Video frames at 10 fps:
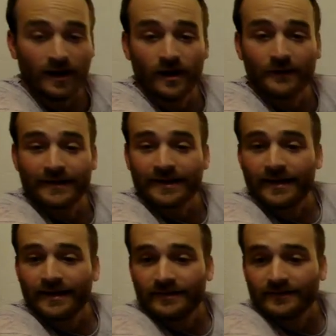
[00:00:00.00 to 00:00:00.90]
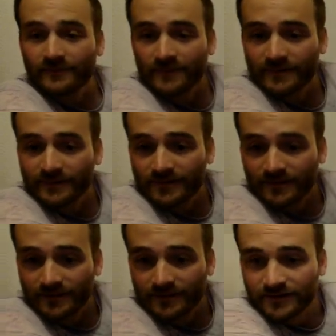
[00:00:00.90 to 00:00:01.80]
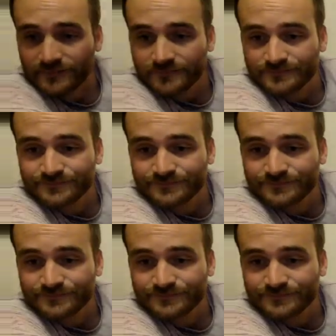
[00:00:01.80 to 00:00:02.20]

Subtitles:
Okay, let's see here.